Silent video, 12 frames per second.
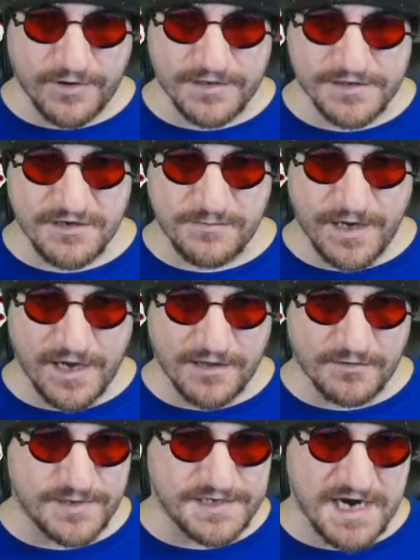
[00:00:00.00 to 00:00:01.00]
anyone, it's going to be
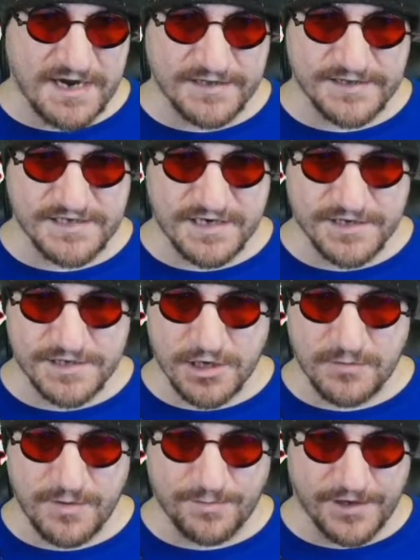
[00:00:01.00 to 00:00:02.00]
Elementalis, and it's
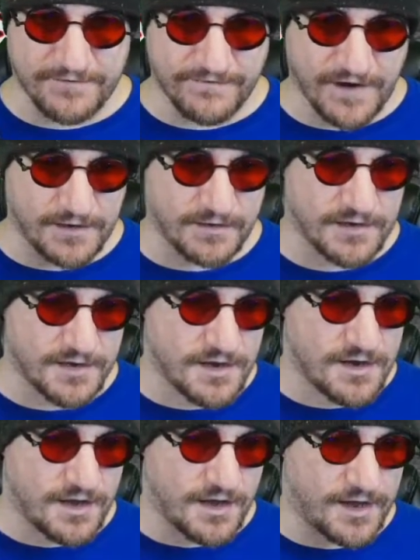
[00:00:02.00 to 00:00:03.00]
going to be Bloodfang.
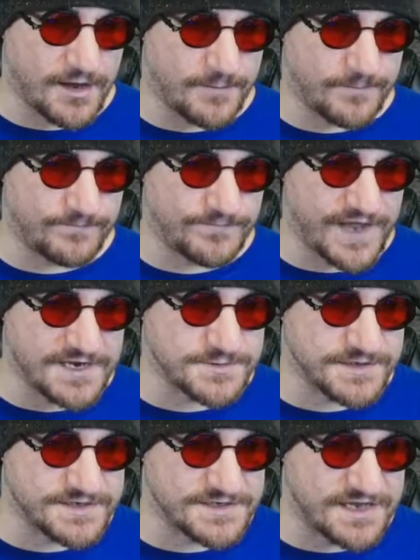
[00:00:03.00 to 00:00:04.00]
Um, that's
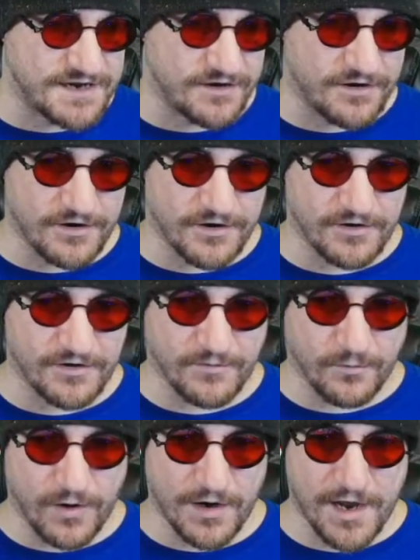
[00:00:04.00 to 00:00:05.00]
because they are
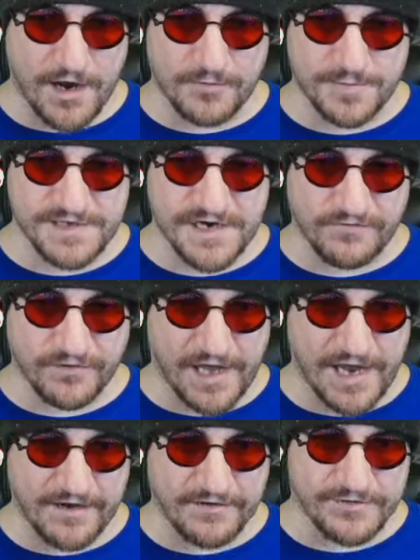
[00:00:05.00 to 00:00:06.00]
one hundred percent
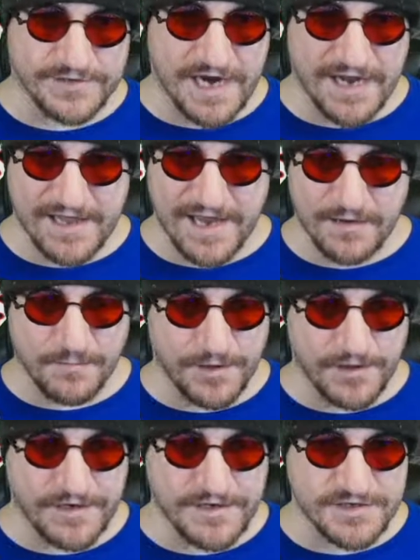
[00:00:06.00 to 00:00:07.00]
relying on those ally
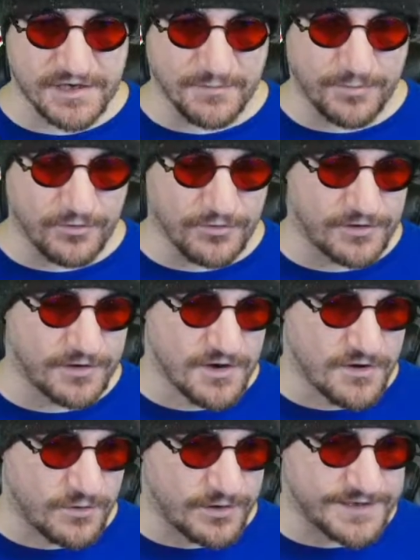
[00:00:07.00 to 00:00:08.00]
abilities on the board,
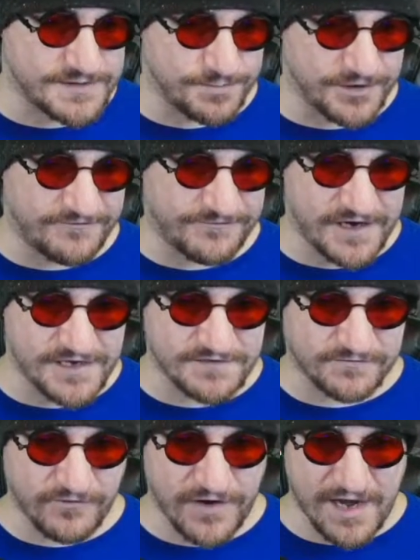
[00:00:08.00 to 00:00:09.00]
whether that's
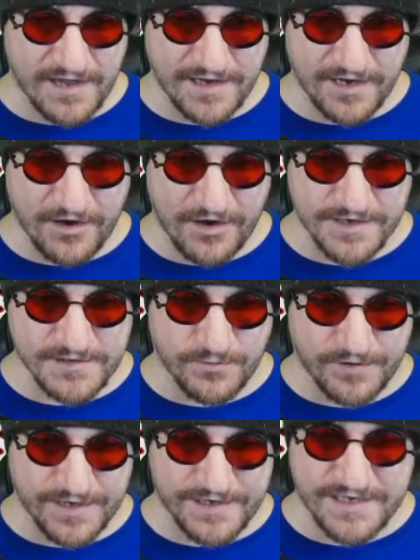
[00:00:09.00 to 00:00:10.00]
Bloodfang's free ally cost,
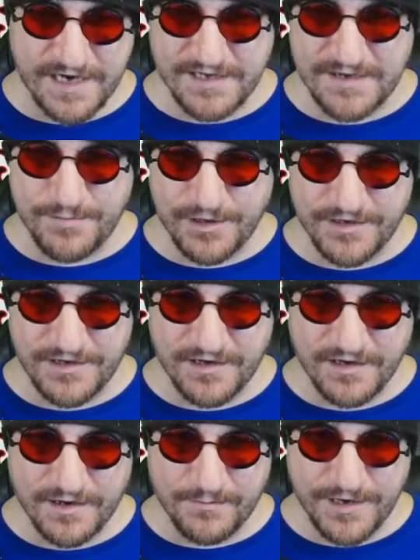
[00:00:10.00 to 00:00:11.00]
whether that's Ellie
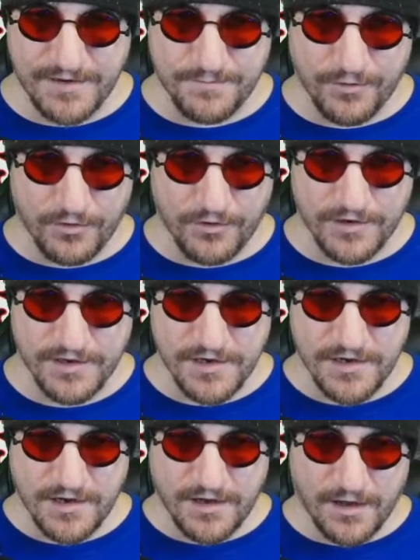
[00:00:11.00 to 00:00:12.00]
building a big board.
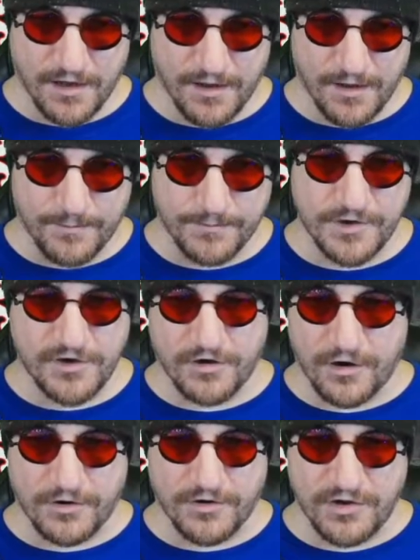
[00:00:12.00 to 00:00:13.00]
Um, you
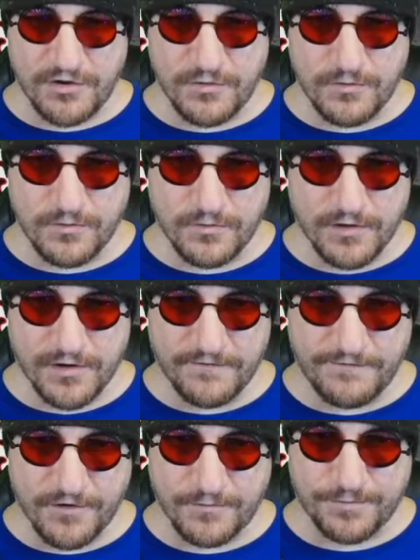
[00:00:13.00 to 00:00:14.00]
could argue,
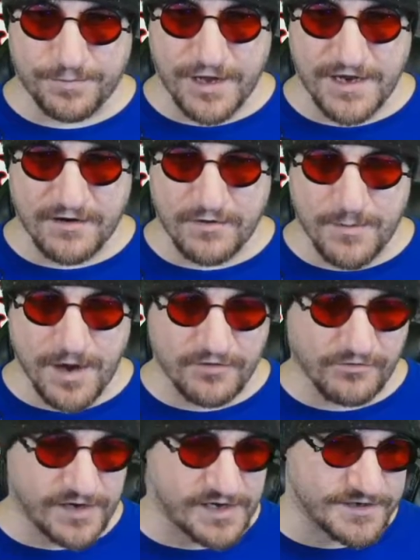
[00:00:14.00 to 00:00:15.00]
if you're playing a
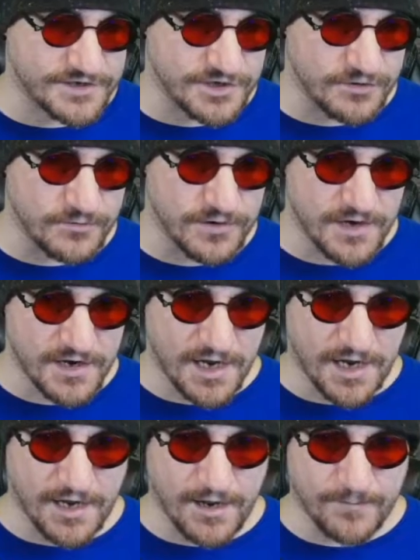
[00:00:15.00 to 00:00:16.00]
Humank Reka too,
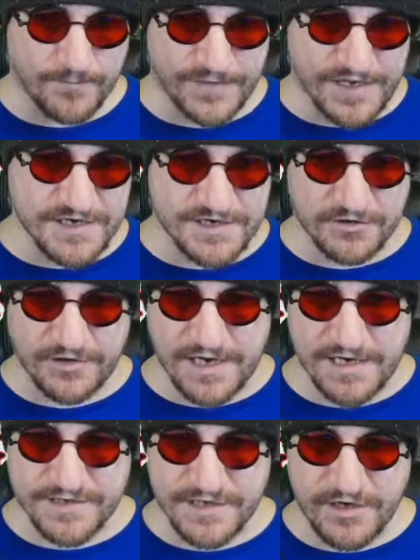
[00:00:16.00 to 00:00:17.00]
um, these are the
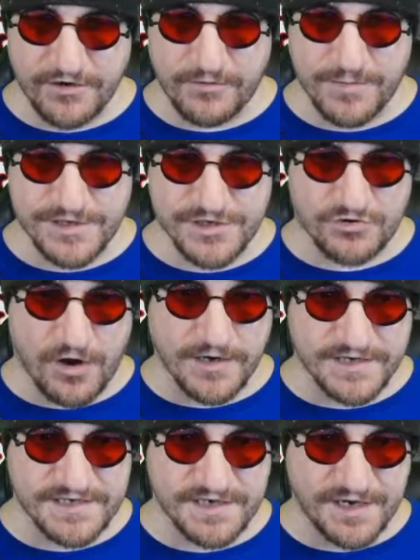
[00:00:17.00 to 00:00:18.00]
decks that you're going to be
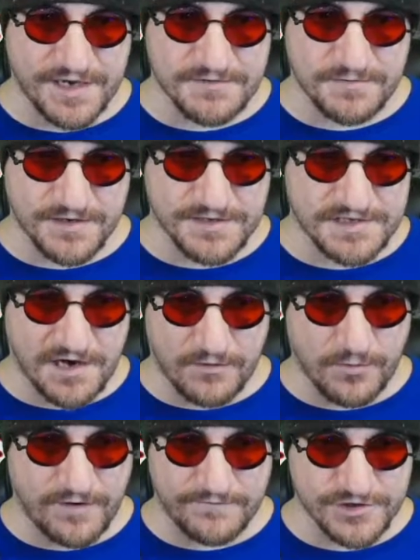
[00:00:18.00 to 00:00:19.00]
strongest against, because
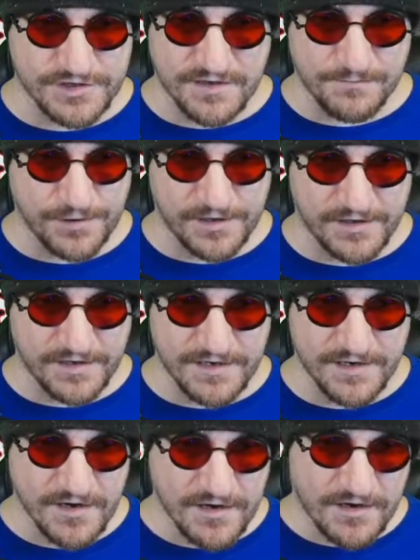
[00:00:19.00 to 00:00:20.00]
Tidal Wave just
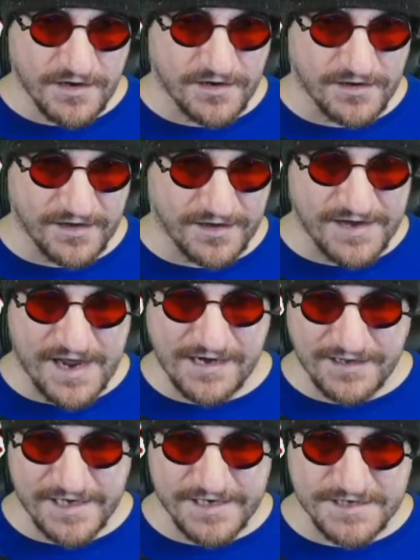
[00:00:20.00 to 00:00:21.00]
completely
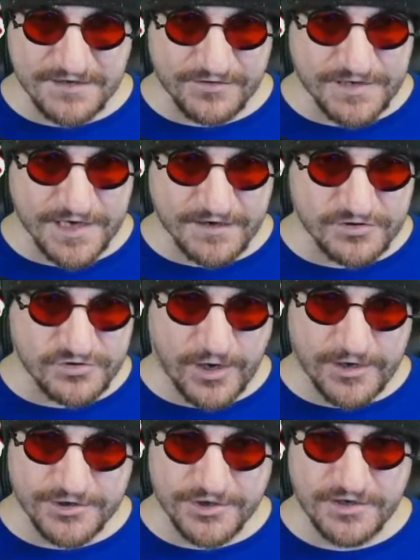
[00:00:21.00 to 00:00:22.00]
annihilates their entire
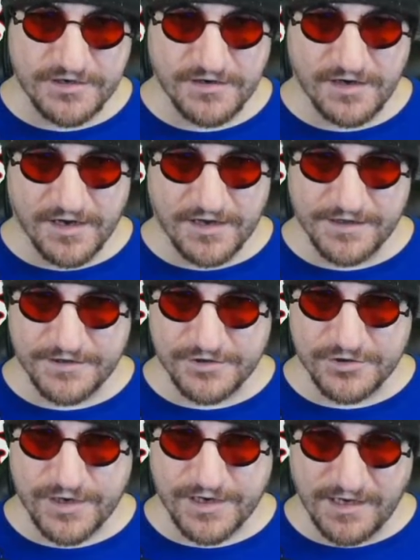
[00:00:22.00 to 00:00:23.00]
strategy uh, that
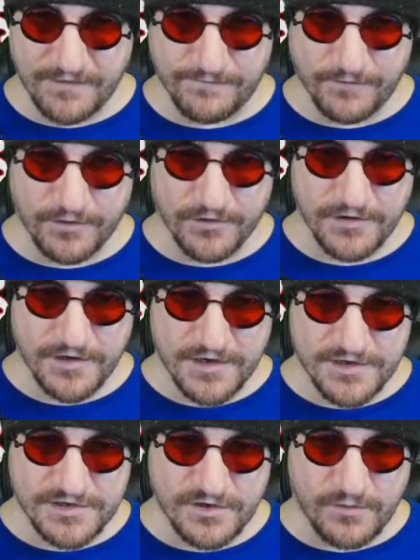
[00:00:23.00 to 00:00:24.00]
they're trying to aim for.
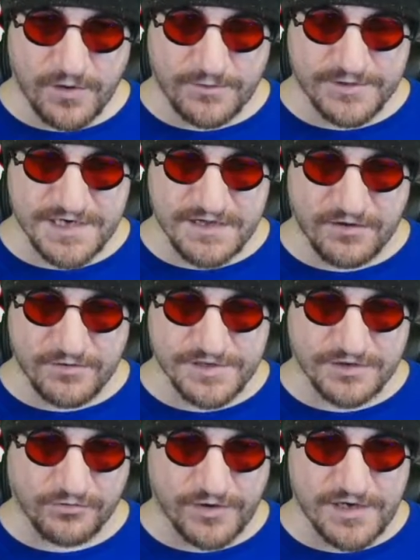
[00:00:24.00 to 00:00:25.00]
So I would say
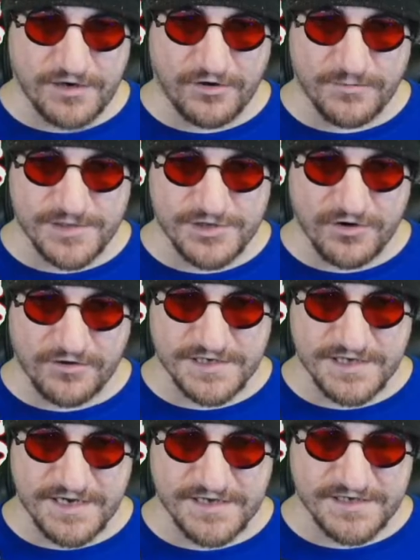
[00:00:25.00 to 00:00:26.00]
those three you're going to be
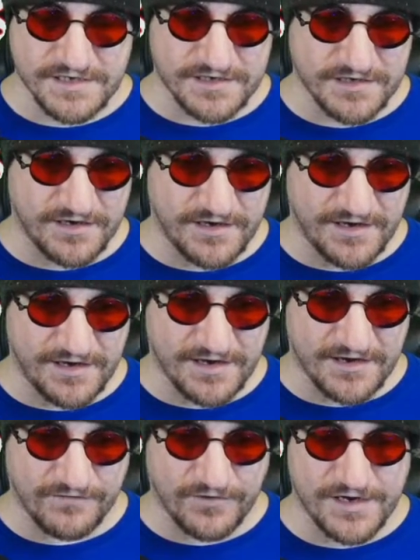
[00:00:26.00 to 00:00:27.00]
strongest against,
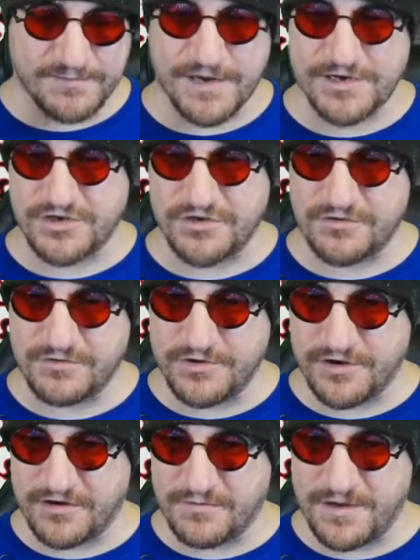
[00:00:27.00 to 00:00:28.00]
and I've already mentioned who
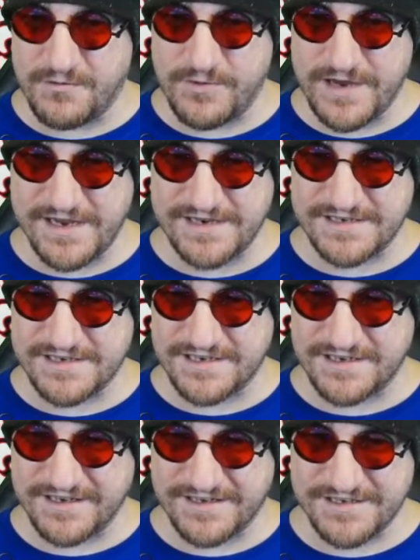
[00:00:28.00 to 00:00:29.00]
you're going to be
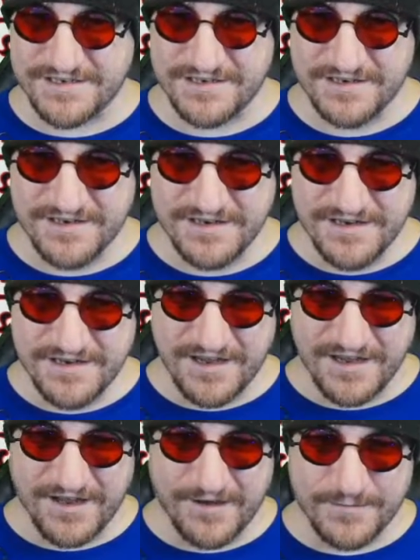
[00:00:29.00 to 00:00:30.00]
weakest against.
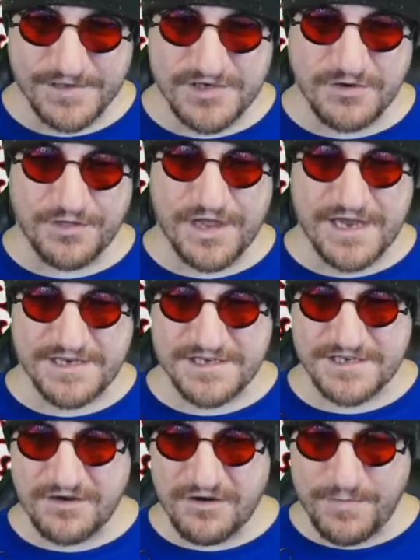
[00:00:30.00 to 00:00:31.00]
Um, so
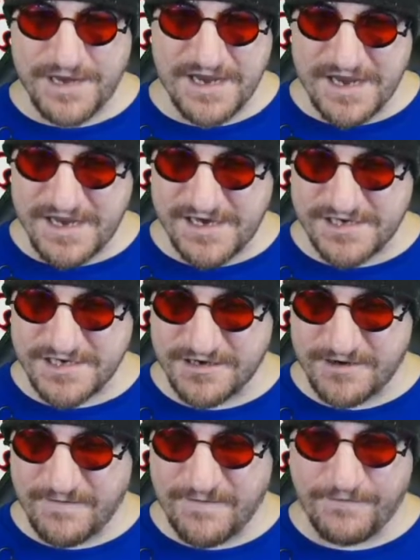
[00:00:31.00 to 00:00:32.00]
that's going to be it
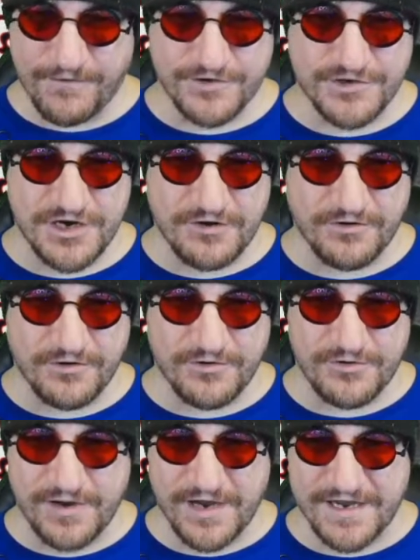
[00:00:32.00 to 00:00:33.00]
for Jericho,
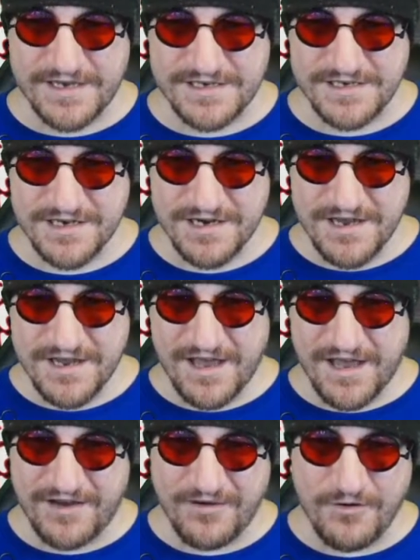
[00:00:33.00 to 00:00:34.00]
you guys.
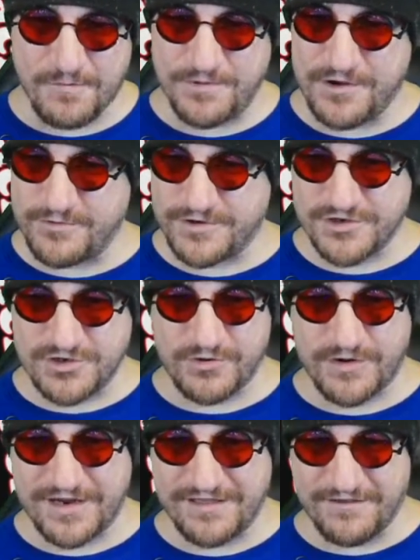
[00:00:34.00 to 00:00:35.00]
I hope you
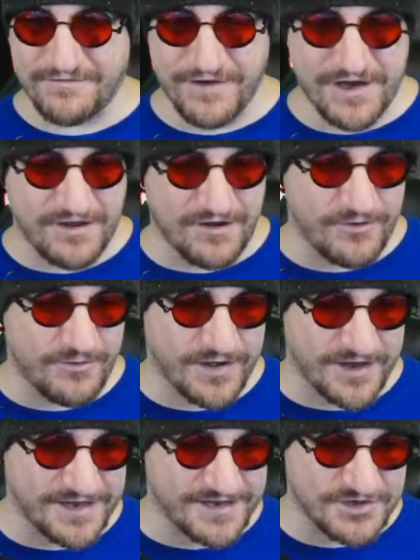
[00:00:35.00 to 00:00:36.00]
enjoyed the video.
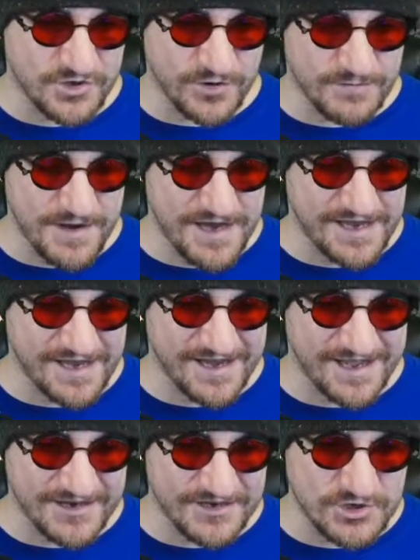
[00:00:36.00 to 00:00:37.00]
I enjoyed making
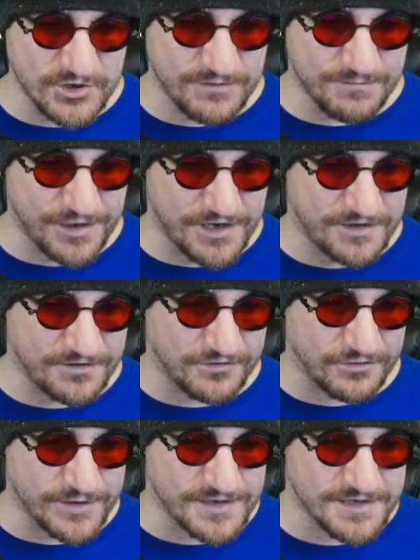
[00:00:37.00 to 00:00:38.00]
it. I enjoyed playing
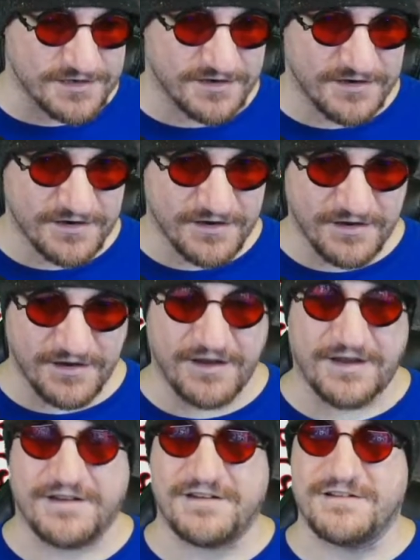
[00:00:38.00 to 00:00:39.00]
through it.
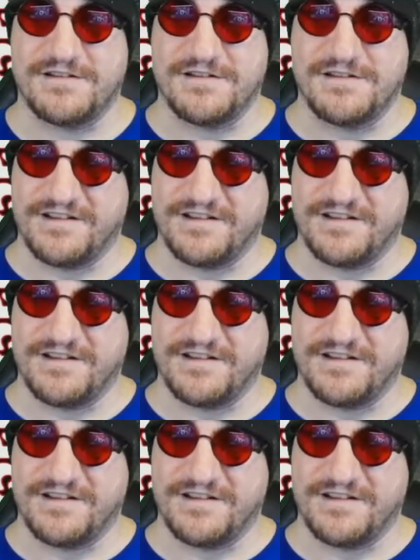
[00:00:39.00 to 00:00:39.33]
And